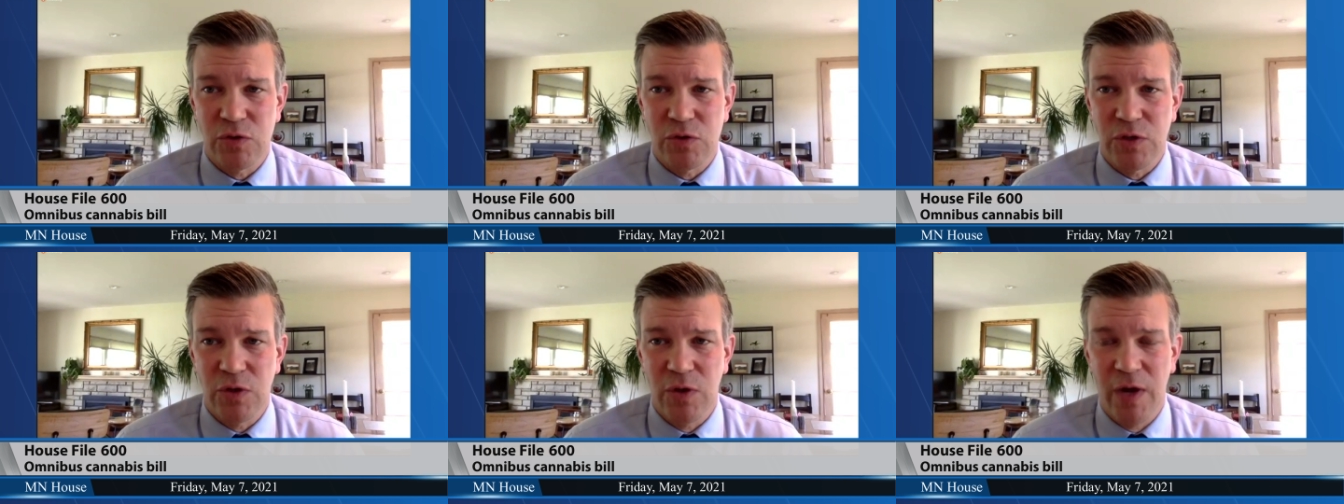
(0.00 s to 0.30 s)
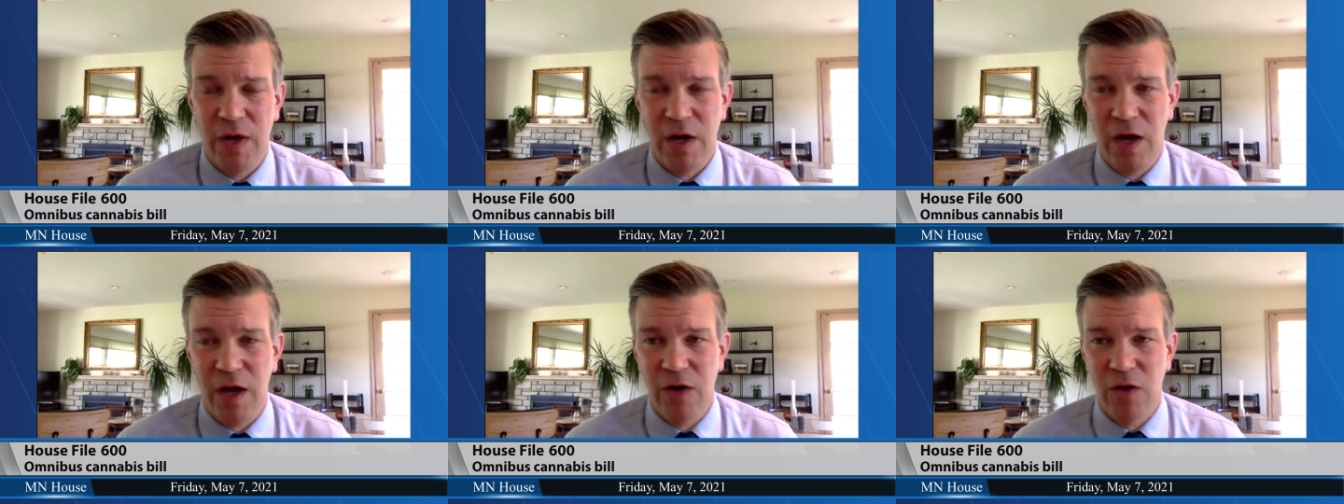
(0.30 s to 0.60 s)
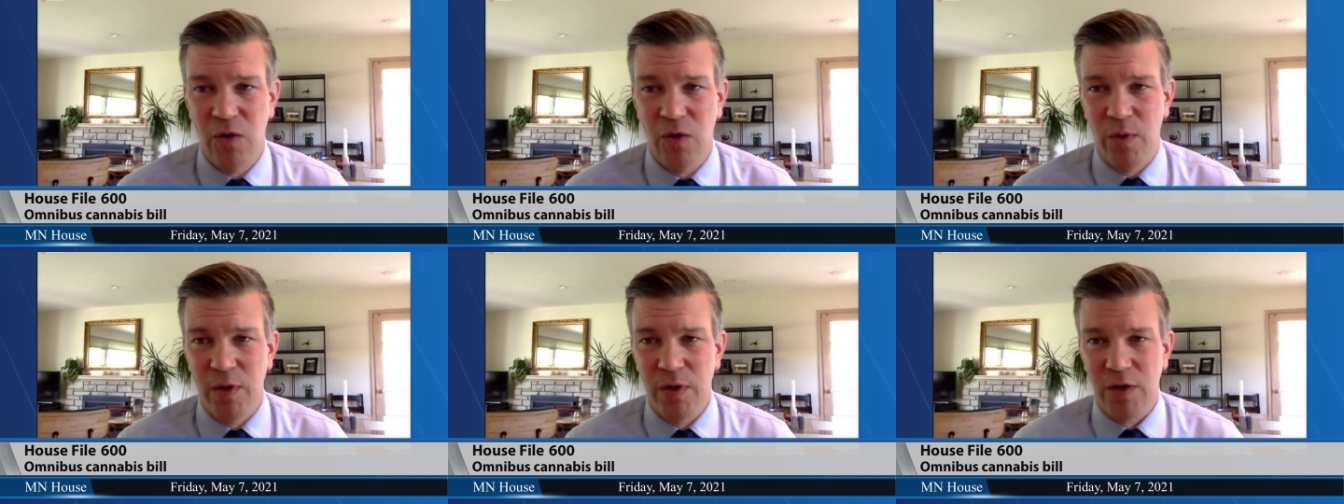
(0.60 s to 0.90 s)
So I
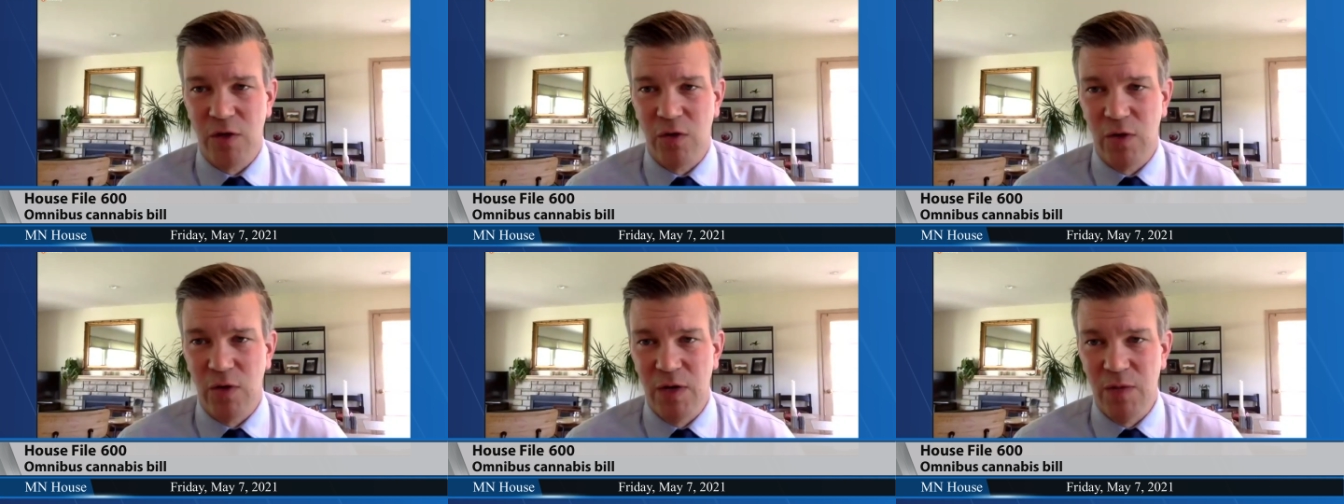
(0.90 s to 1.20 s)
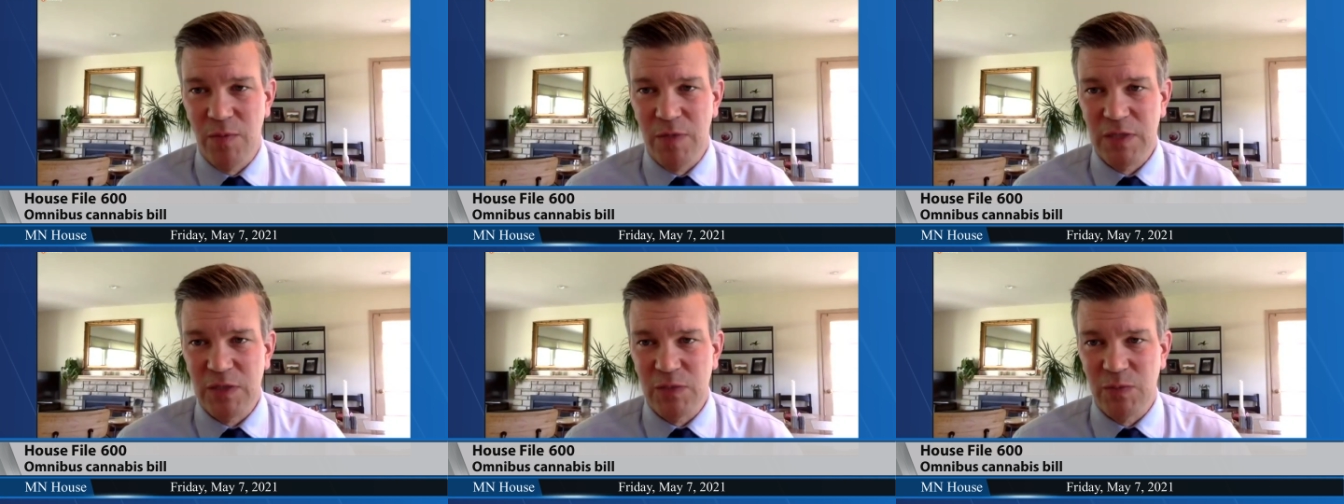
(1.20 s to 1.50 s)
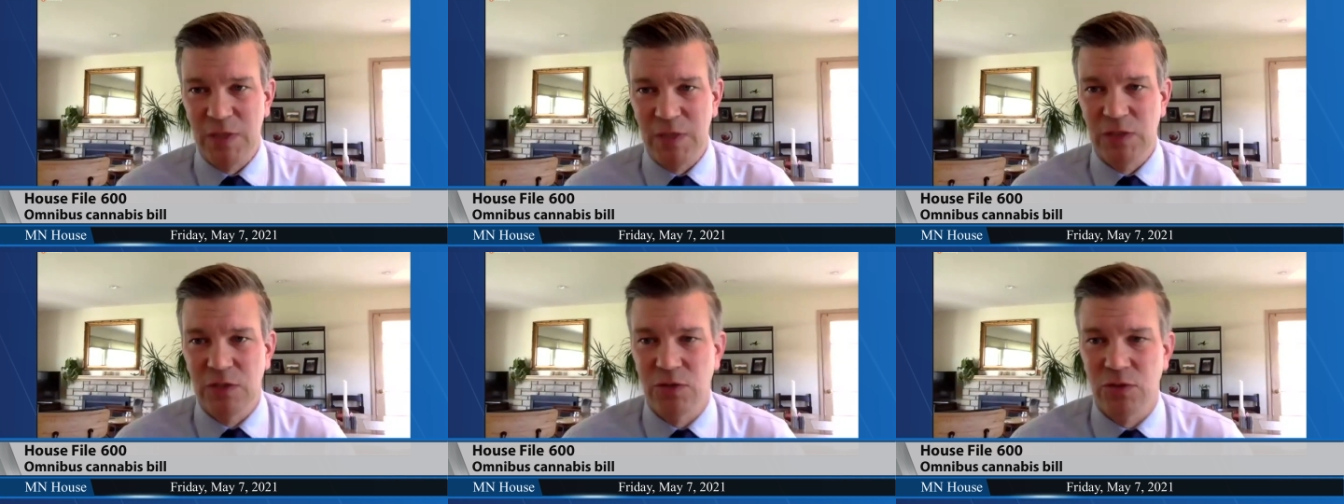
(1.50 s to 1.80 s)
don't want to create a mixed
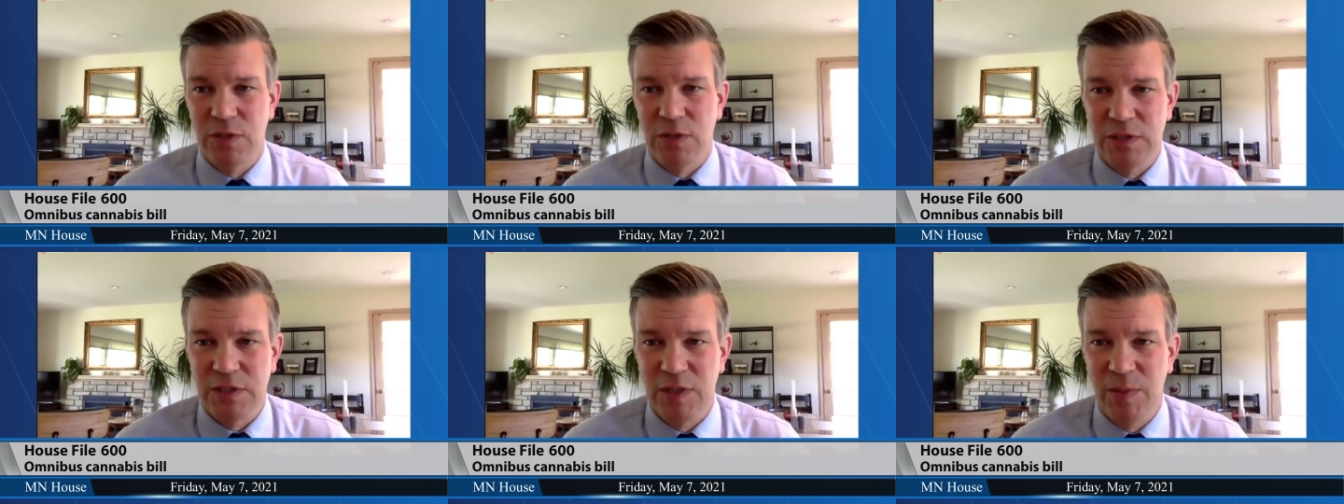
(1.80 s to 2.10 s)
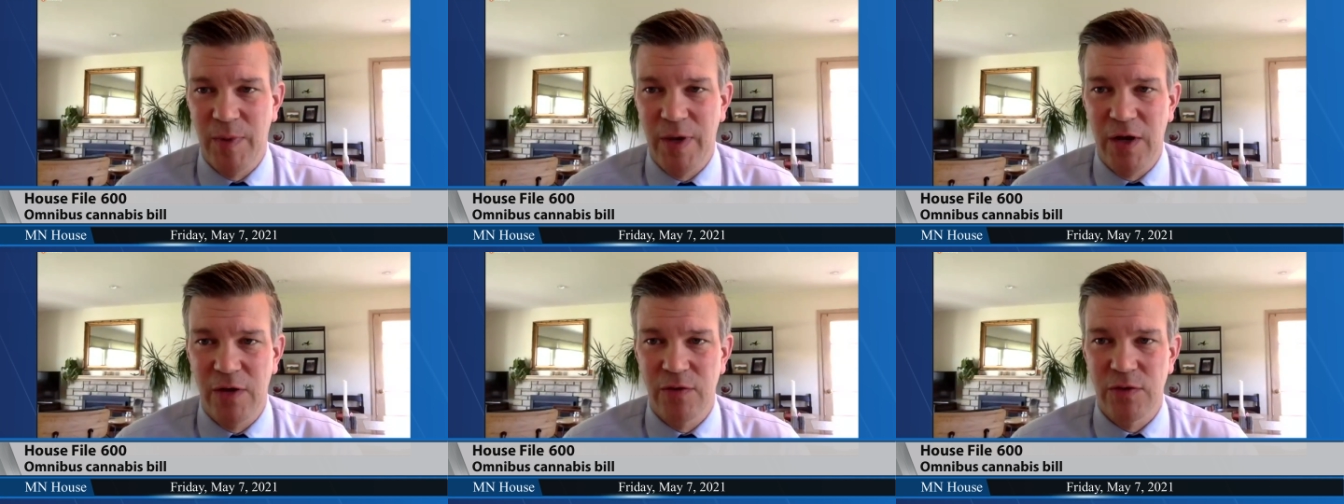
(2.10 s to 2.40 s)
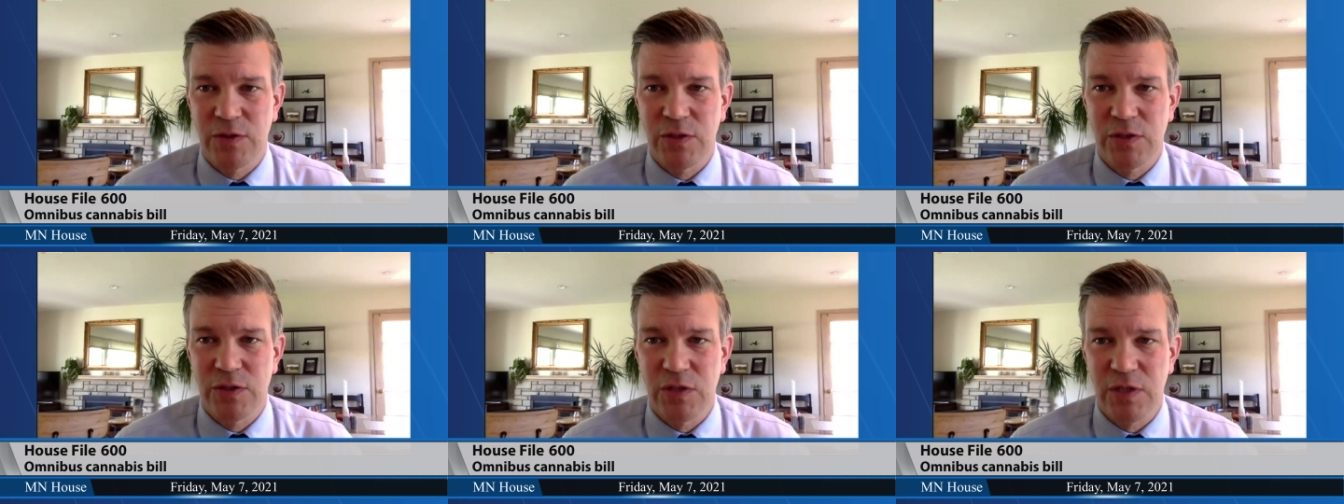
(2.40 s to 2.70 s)
message that somehow
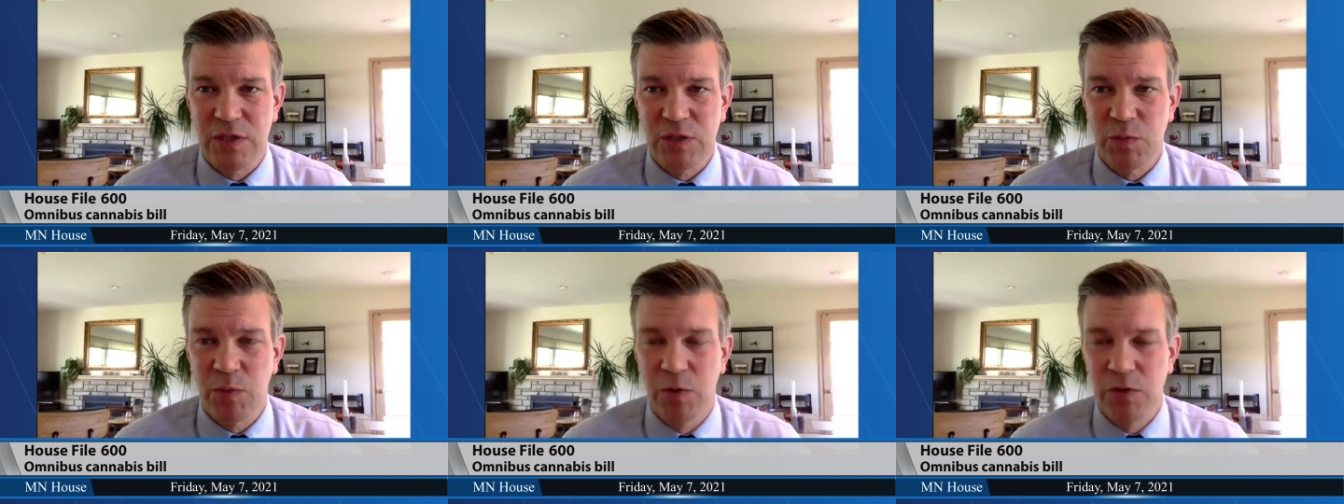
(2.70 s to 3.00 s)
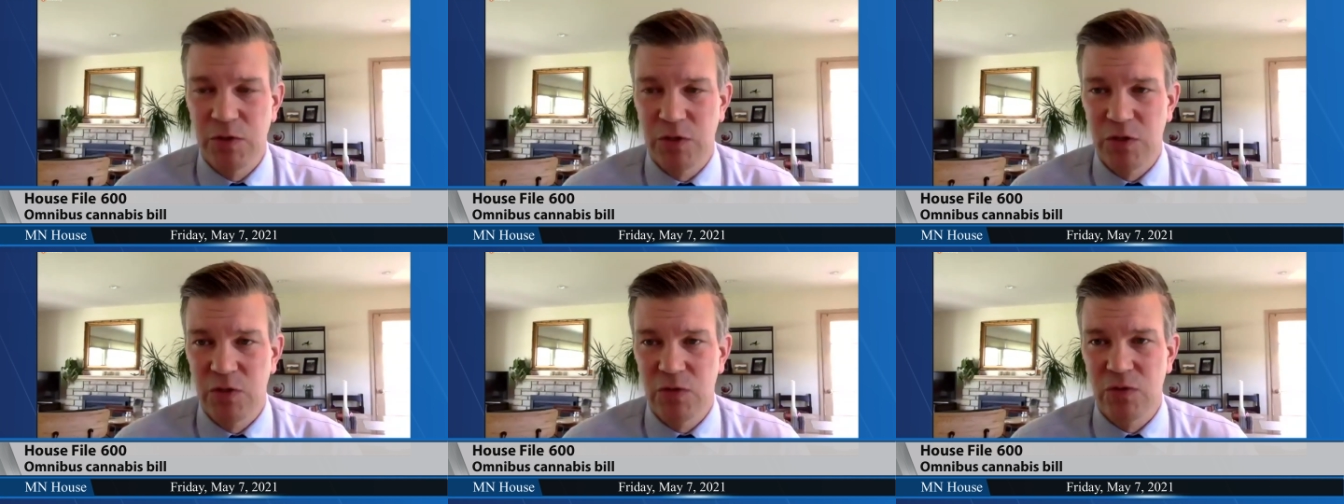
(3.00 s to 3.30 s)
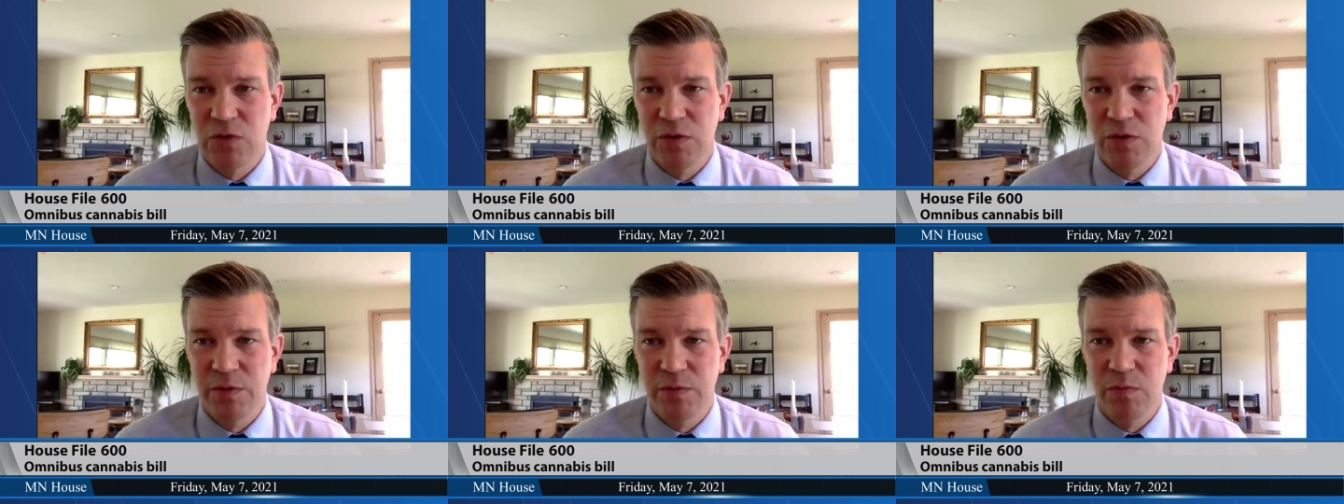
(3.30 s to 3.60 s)
this is exposing you
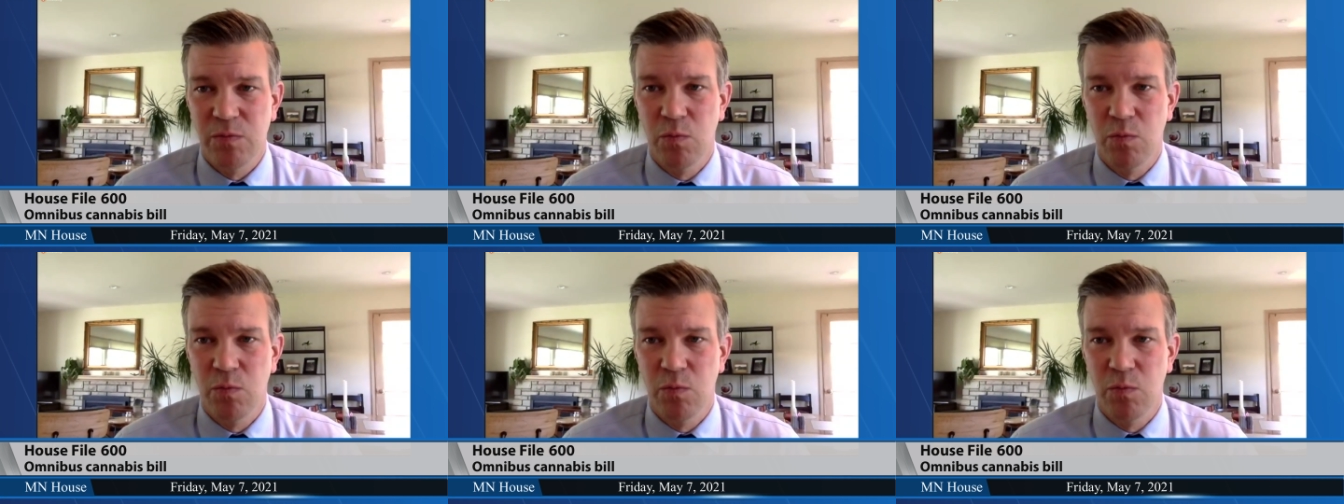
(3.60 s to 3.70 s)
to